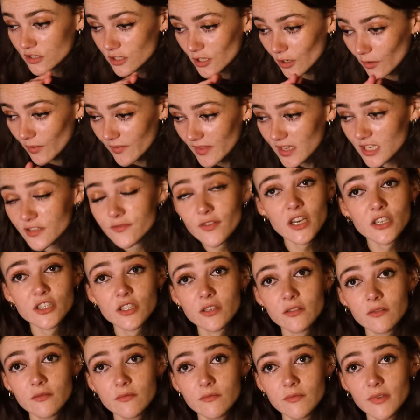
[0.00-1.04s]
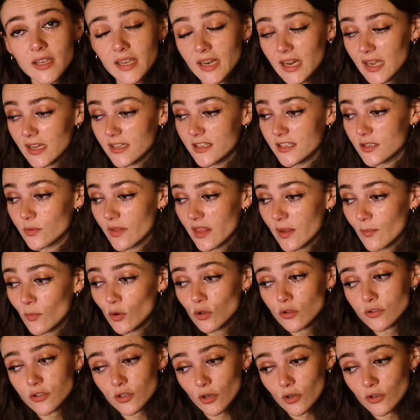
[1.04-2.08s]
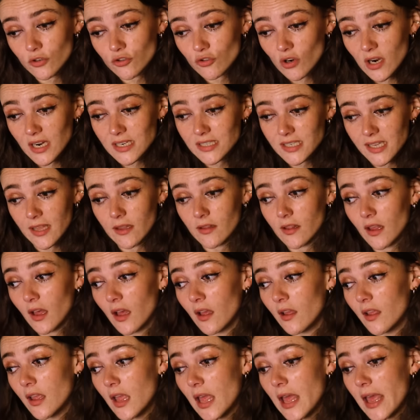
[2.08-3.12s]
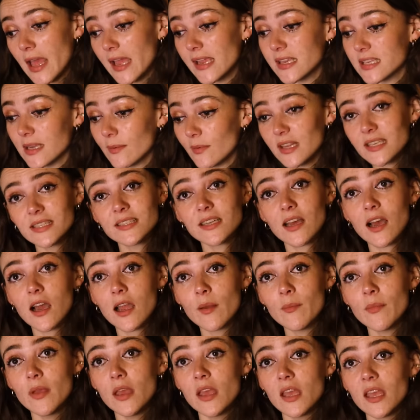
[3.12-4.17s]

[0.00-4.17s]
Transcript: So in this version, it ends with him also trying to kill her, except this time,